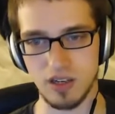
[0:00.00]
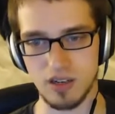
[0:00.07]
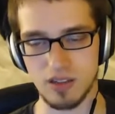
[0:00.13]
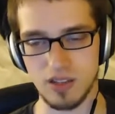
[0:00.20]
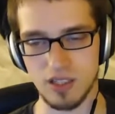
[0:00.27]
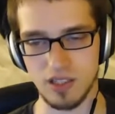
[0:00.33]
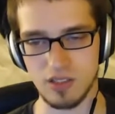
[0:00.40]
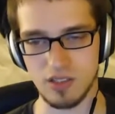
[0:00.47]
are
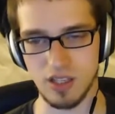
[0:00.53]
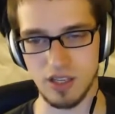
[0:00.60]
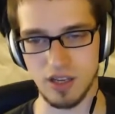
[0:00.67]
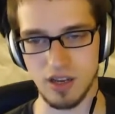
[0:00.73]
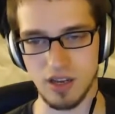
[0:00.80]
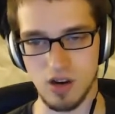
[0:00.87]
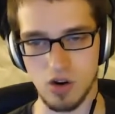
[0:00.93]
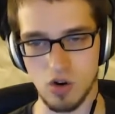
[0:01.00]
things
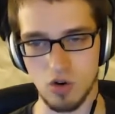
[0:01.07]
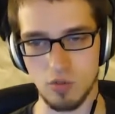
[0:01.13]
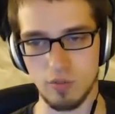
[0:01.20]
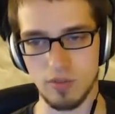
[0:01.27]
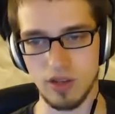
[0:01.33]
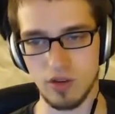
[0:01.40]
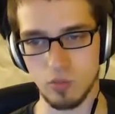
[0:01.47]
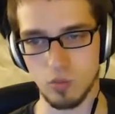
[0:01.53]
like
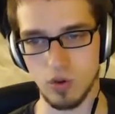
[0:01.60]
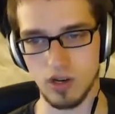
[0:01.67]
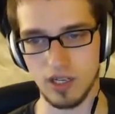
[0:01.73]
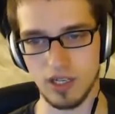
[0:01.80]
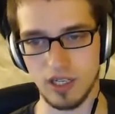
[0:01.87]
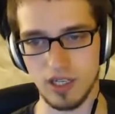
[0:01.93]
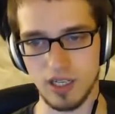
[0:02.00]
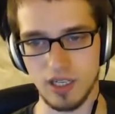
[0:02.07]
home and
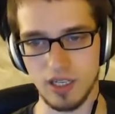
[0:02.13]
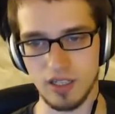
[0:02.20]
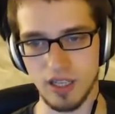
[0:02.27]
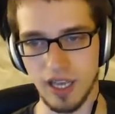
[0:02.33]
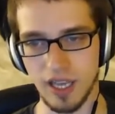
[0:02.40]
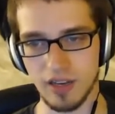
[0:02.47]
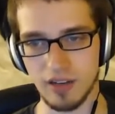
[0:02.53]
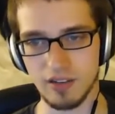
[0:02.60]
work
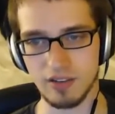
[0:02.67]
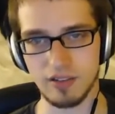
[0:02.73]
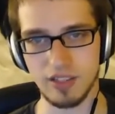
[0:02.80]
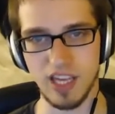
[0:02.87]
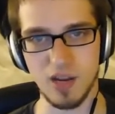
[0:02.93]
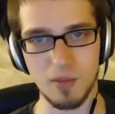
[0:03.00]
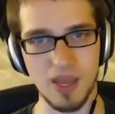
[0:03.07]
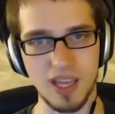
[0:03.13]
and
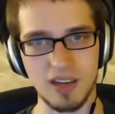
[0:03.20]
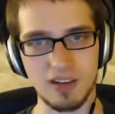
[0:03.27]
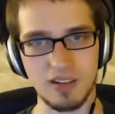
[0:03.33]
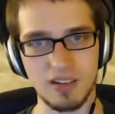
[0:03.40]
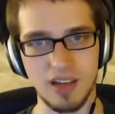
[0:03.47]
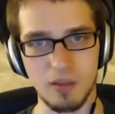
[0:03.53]
Get It Made.